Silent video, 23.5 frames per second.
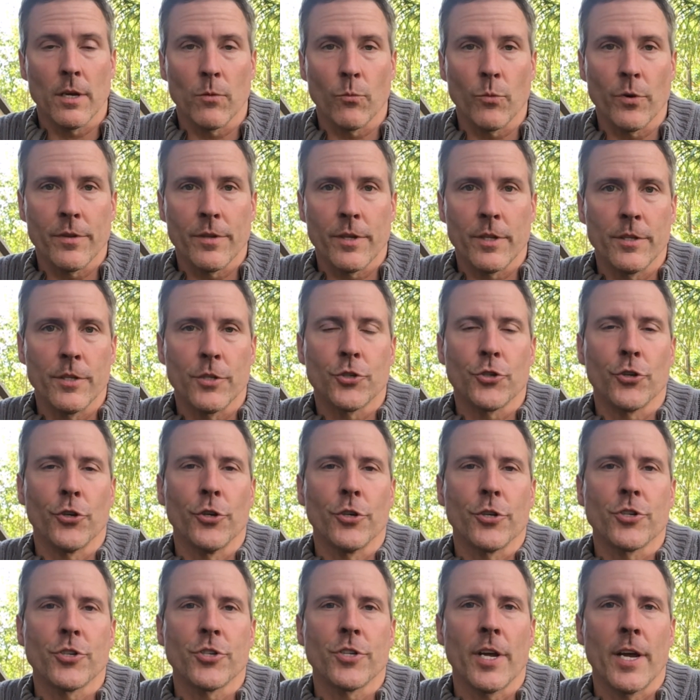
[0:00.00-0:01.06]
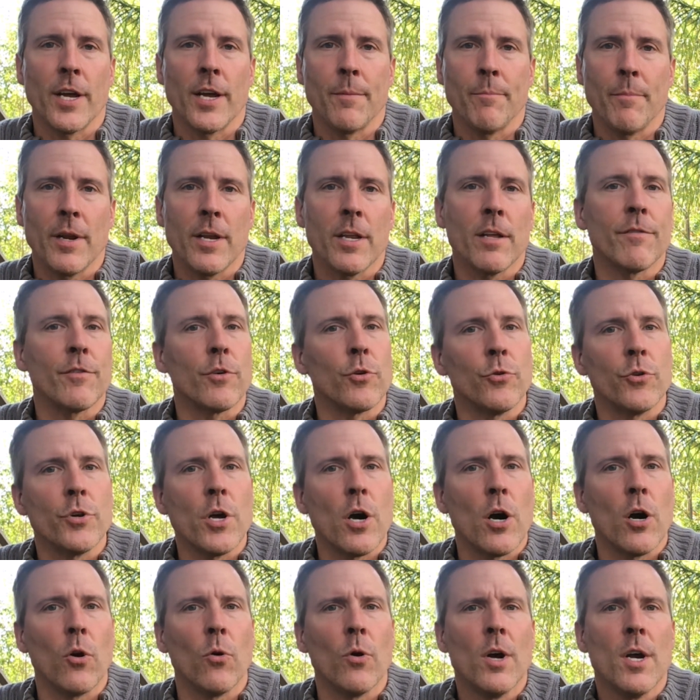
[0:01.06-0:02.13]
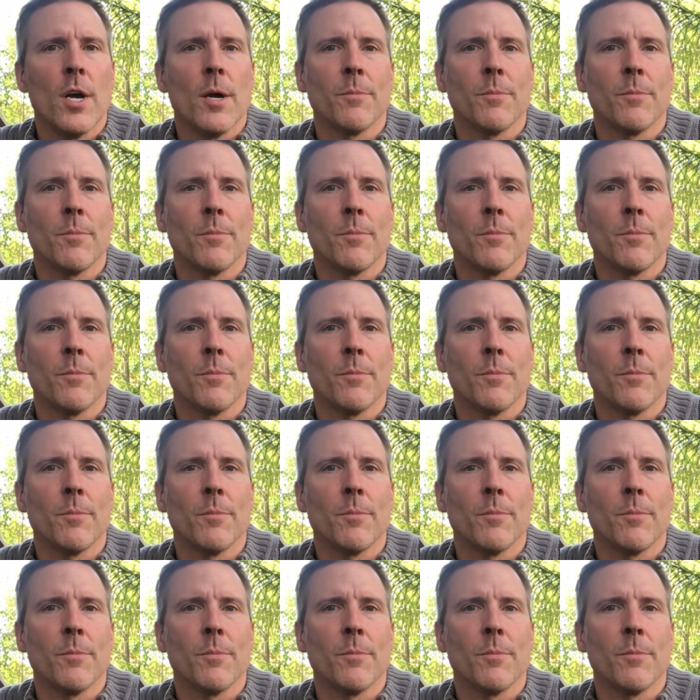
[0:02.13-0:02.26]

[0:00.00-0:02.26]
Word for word: within the church, and many of you know,